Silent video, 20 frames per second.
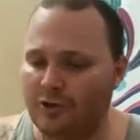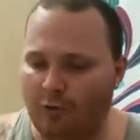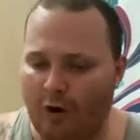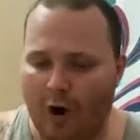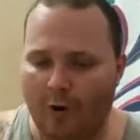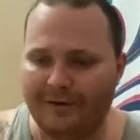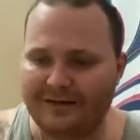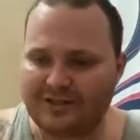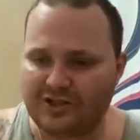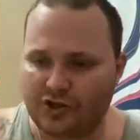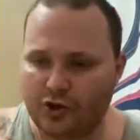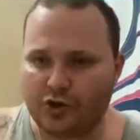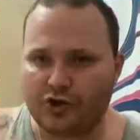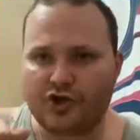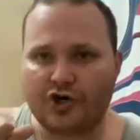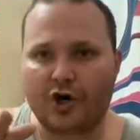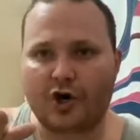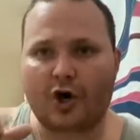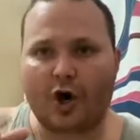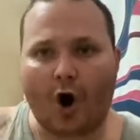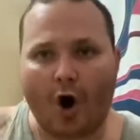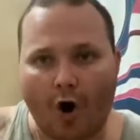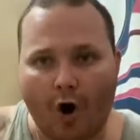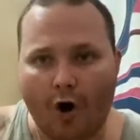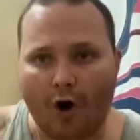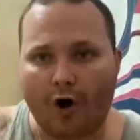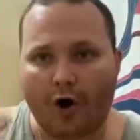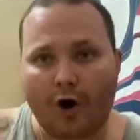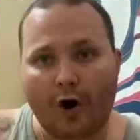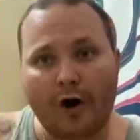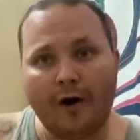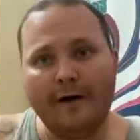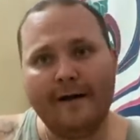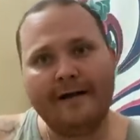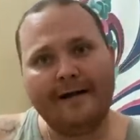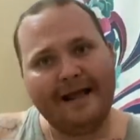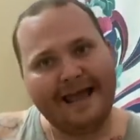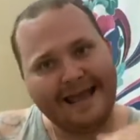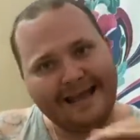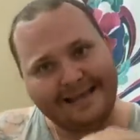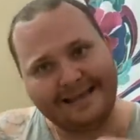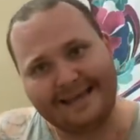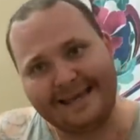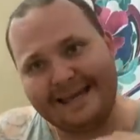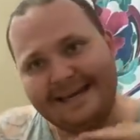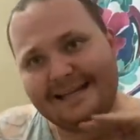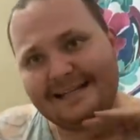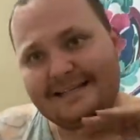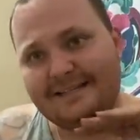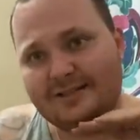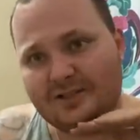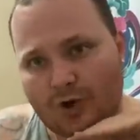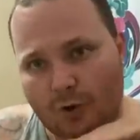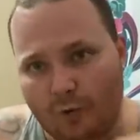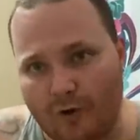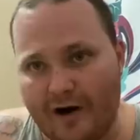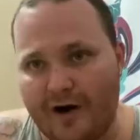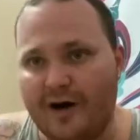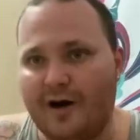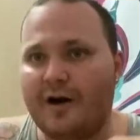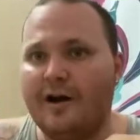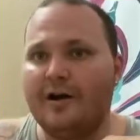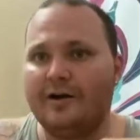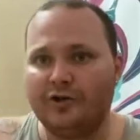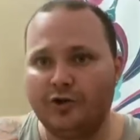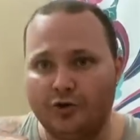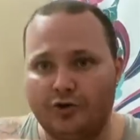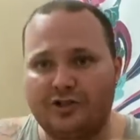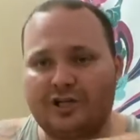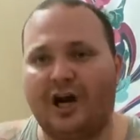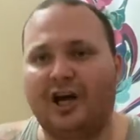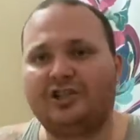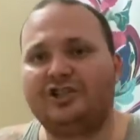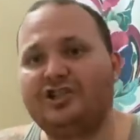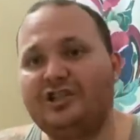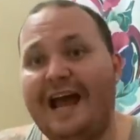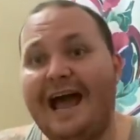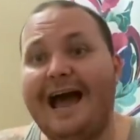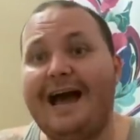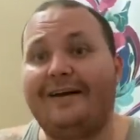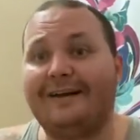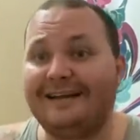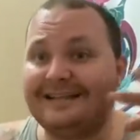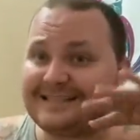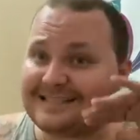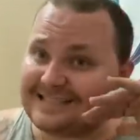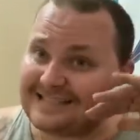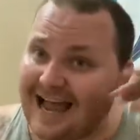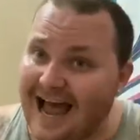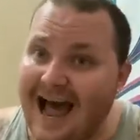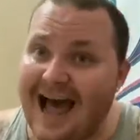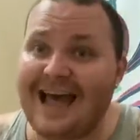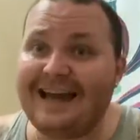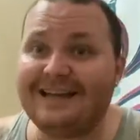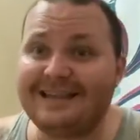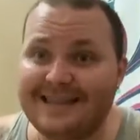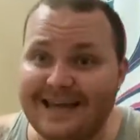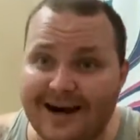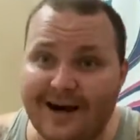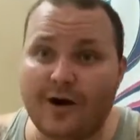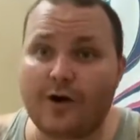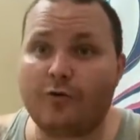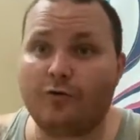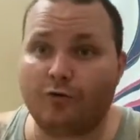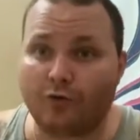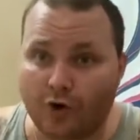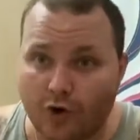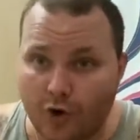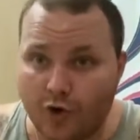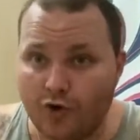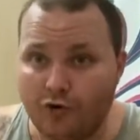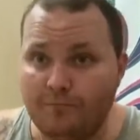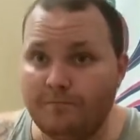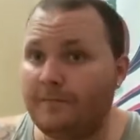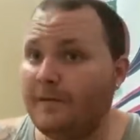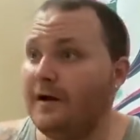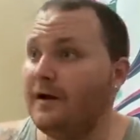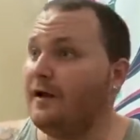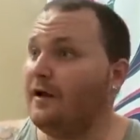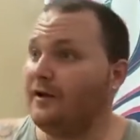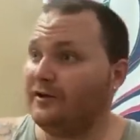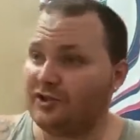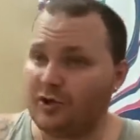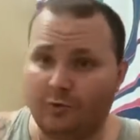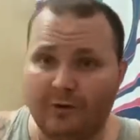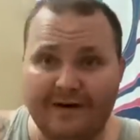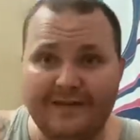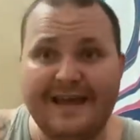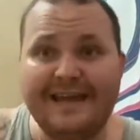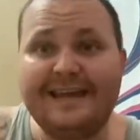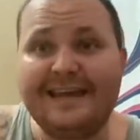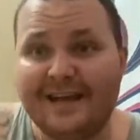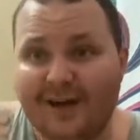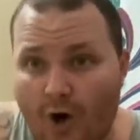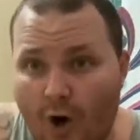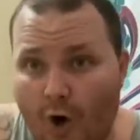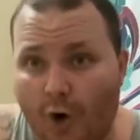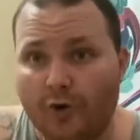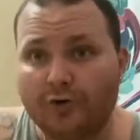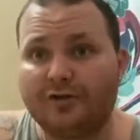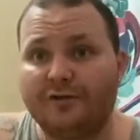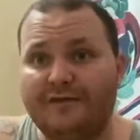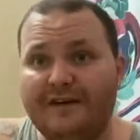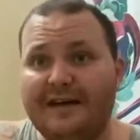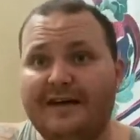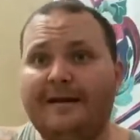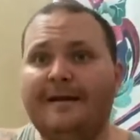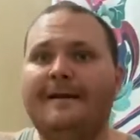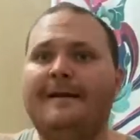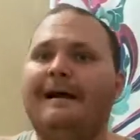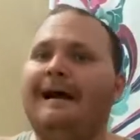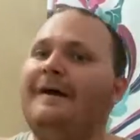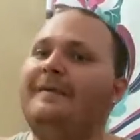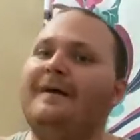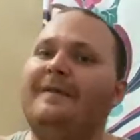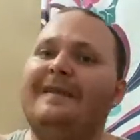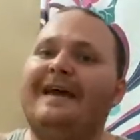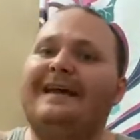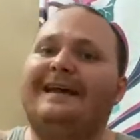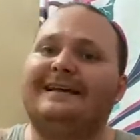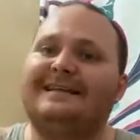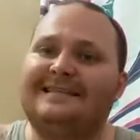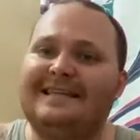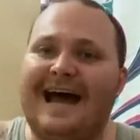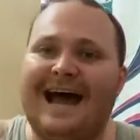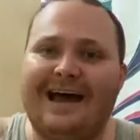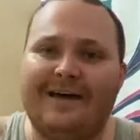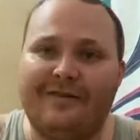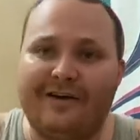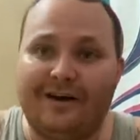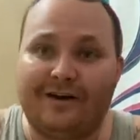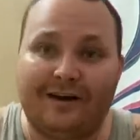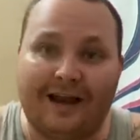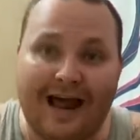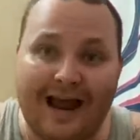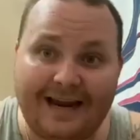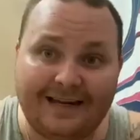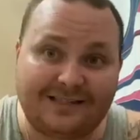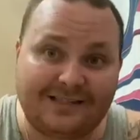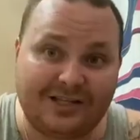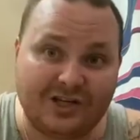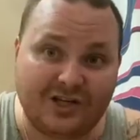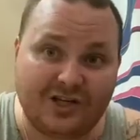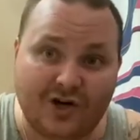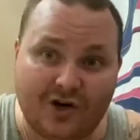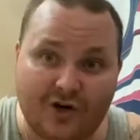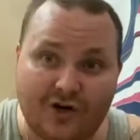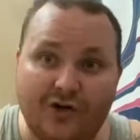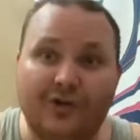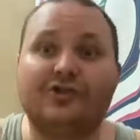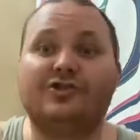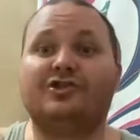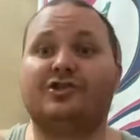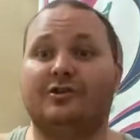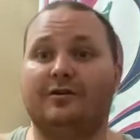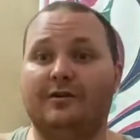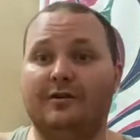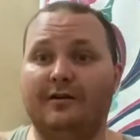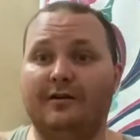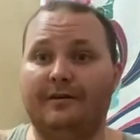You always use your car and get it to where you touch down inside their room, to where they get a hold of it, and then they could tie their line to yours,